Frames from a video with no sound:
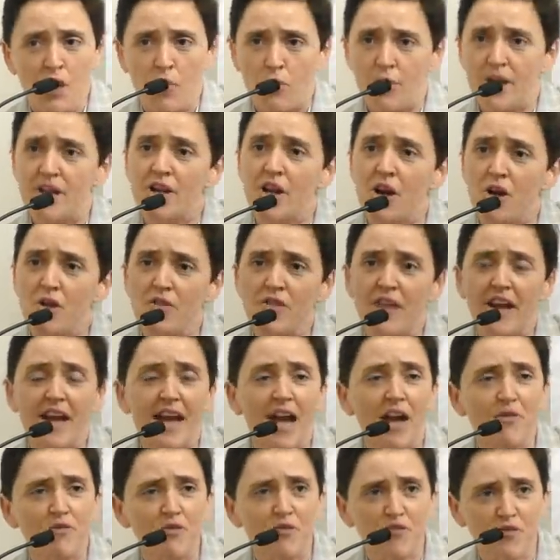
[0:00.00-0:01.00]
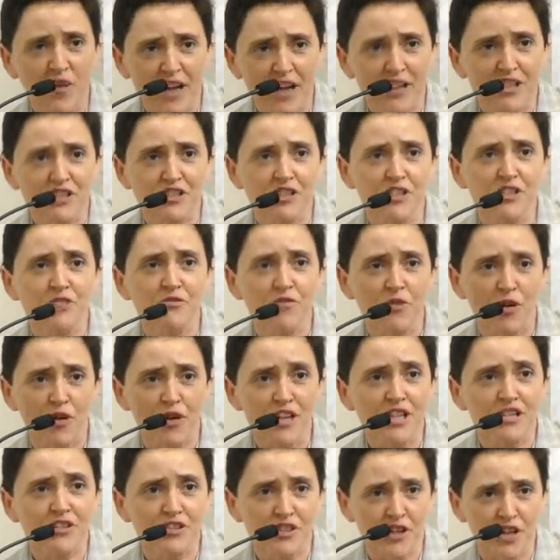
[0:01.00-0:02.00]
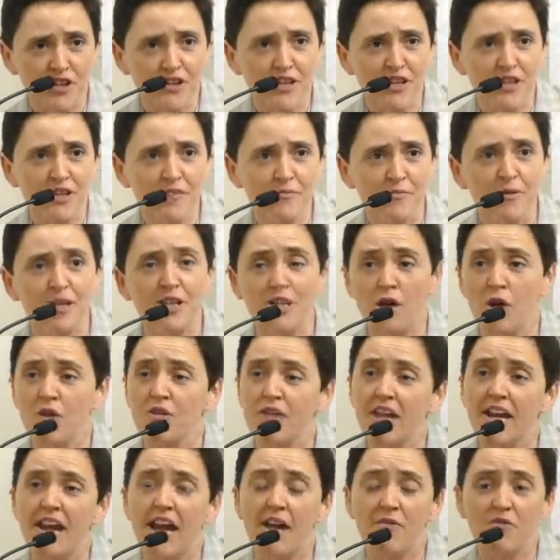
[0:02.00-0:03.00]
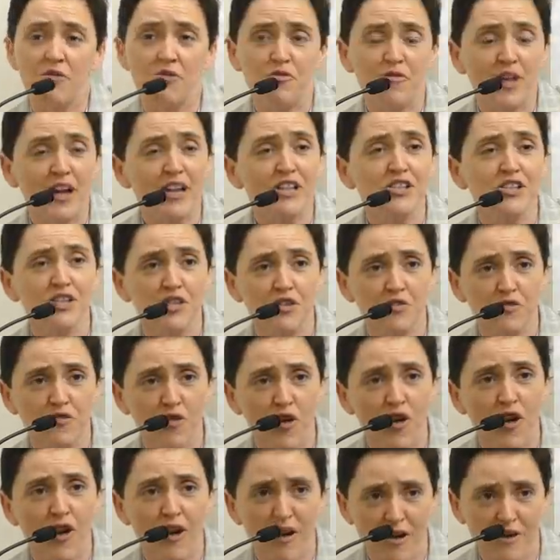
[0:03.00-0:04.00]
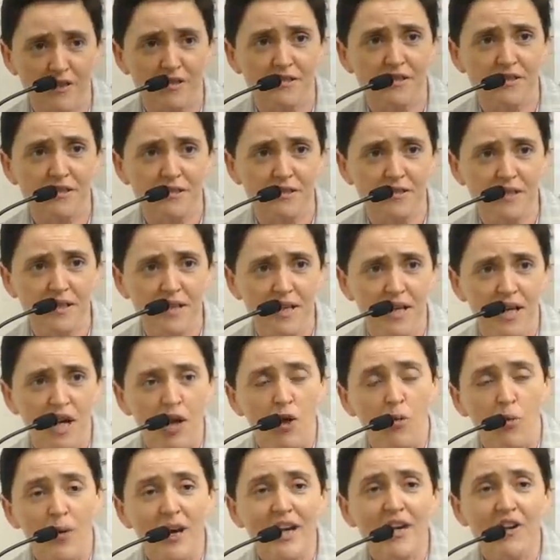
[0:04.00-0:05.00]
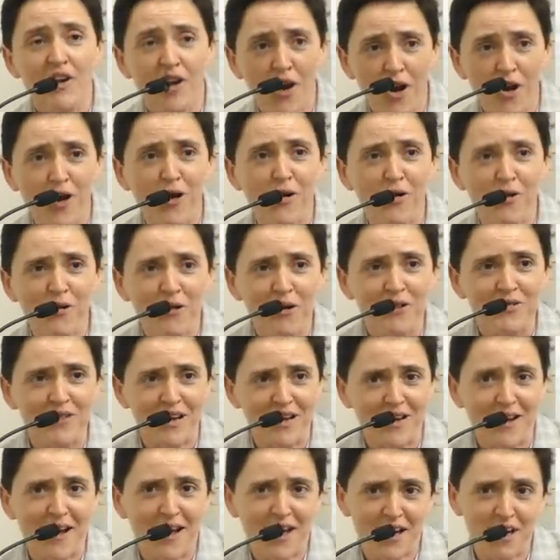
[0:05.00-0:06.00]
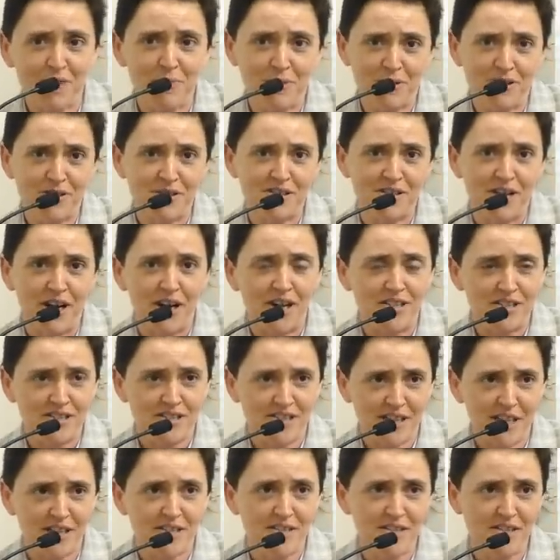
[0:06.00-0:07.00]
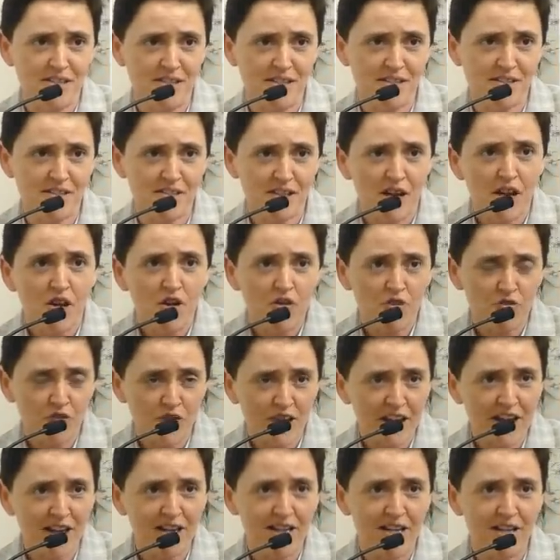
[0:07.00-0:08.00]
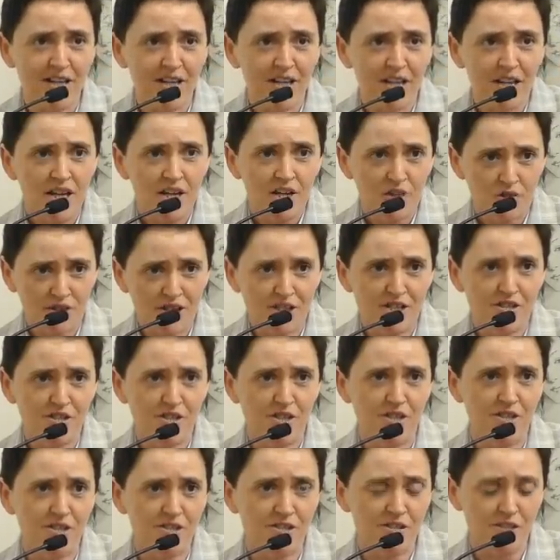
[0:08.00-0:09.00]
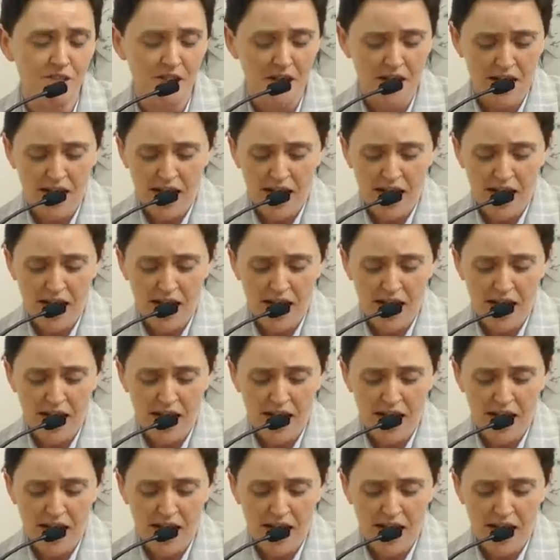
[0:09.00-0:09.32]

We know they have affection for each other. We know they have affection for us. We know that animals are sentient, feeling creatures.